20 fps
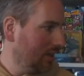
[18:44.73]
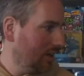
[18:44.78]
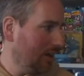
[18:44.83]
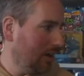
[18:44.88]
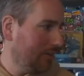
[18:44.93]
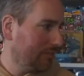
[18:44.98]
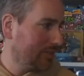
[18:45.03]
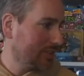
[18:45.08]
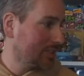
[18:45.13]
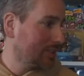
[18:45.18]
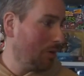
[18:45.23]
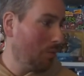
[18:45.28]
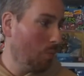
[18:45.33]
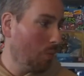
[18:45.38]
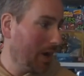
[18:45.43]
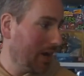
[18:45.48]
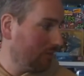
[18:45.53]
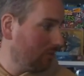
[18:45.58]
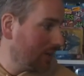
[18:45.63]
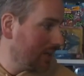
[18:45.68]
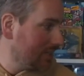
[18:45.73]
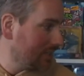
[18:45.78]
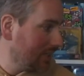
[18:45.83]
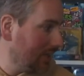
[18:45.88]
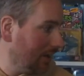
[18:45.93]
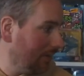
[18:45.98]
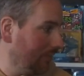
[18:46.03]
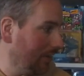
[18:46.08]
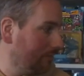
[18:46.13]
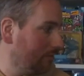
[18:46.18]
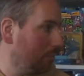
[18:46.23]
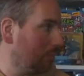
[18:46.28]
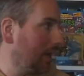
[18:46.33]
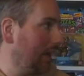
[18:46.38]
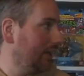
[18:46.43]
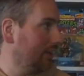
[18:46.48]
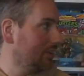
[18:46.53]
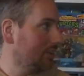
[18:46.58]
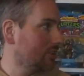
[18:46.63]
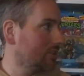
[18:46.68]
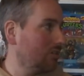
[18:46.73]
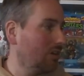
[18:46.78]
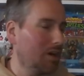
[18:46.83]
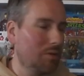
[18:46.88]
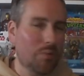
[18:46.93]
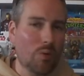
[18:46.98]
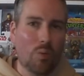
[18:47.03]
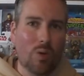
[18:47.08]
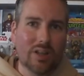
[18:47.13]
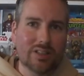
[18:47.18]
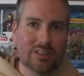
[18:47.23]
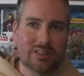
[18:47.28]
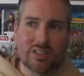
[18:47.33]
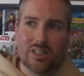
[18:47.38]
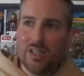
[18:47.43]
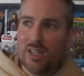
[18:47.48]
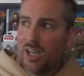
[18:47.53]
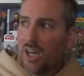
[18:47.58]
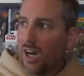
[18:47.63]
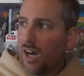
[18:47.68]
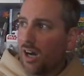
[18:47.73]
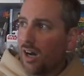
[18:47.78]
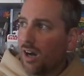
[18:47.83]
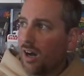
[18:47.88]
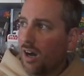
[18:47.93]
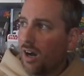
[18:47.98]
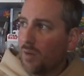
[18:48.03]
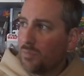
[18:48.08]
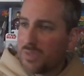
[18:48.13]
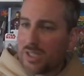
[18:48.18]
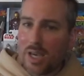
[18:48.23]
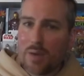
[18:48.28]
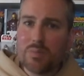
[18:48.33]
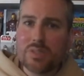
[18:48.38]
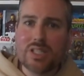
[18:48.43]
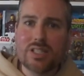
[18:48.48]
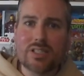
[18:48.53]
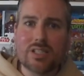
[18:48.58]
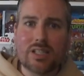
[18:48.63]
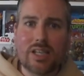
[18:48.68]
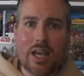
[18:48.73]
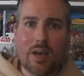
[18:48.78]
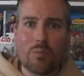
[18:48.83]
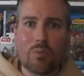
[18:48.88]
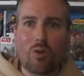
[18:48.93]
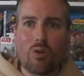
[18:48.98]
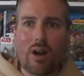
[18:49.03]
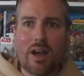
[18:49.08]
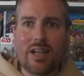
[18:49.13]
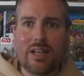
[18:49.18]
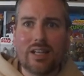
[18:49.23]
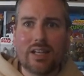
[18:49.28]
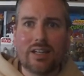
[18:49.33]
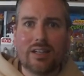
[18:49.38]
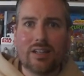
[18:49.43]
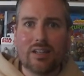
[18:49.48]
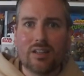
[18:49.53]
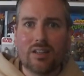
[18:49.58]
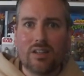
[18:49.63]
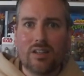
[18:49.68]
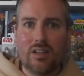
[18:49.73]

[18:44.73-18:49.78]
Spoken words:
for some weird reason that I've never played, and desirable ones. I'm tempted to get them graded.